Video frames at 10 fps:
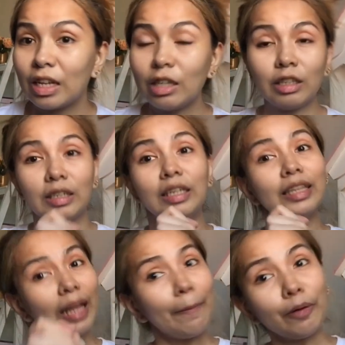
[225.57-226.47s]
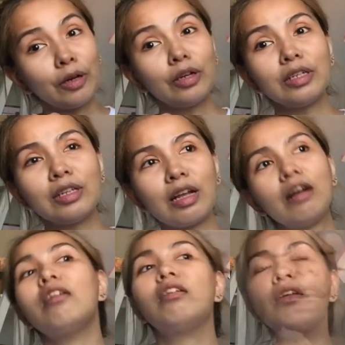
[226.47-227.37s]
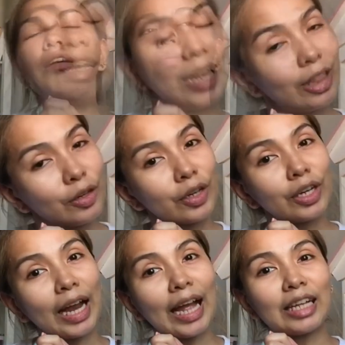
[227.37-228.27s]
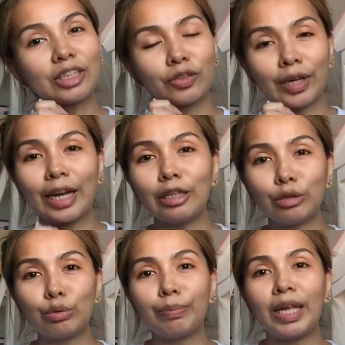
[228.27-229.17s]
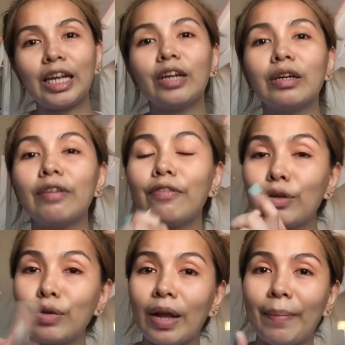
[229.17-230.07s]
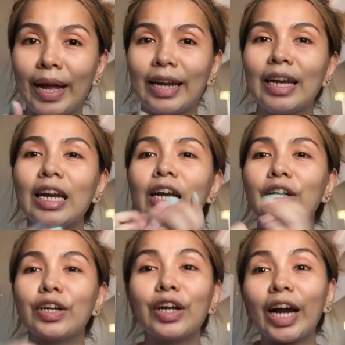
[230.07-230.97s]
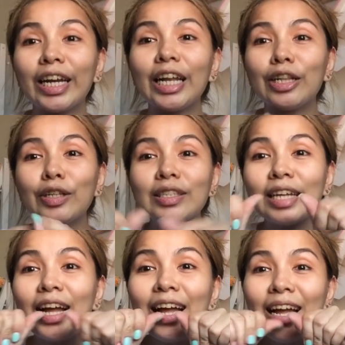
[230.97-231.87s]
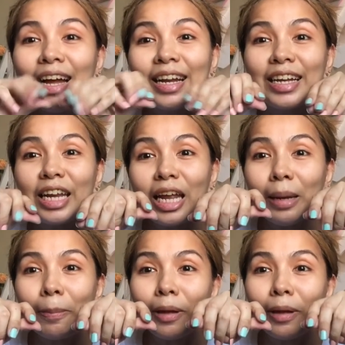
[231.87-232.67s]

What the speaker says: yun. Tapos, later, I'll try to make a review naman regarding dun sa nail